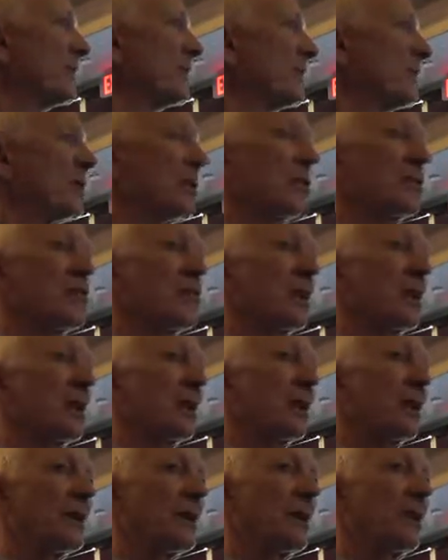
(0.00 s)
a
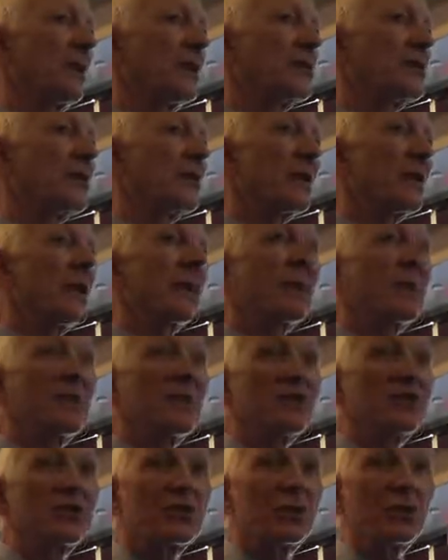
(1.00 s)
fiduciary duty, so they can
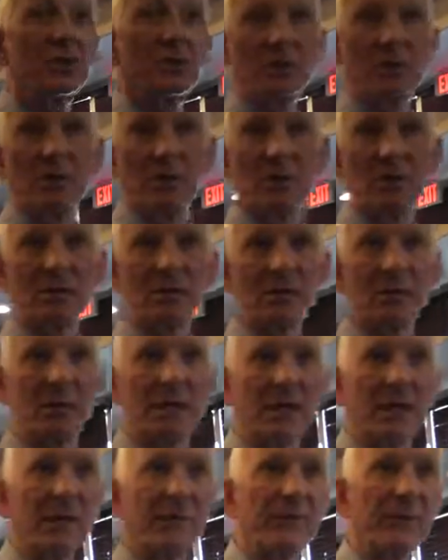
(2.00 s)
be sued
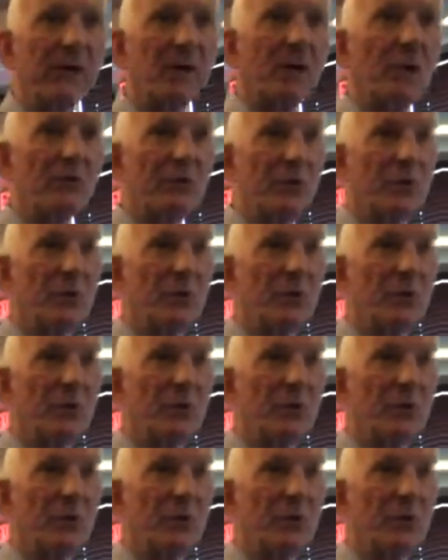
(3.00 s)
if they don't